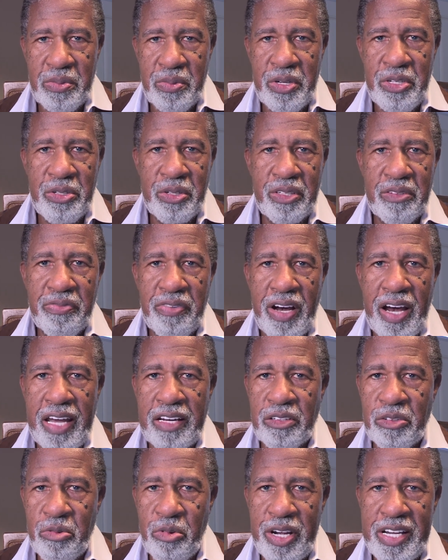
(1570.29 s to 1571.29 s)
where you can
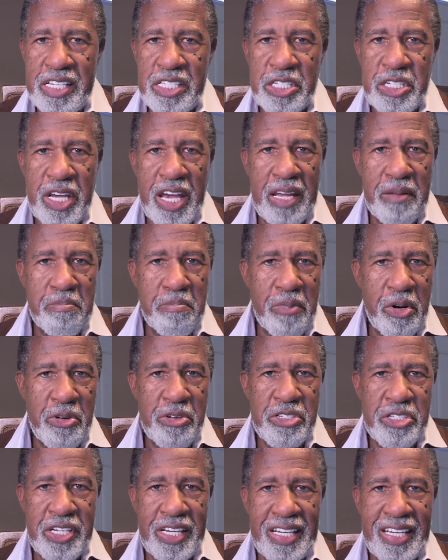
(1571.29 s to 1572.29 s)
find grace and
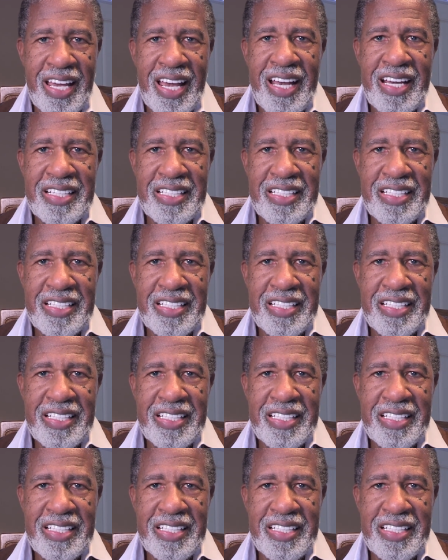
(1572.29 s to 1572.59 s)
mercy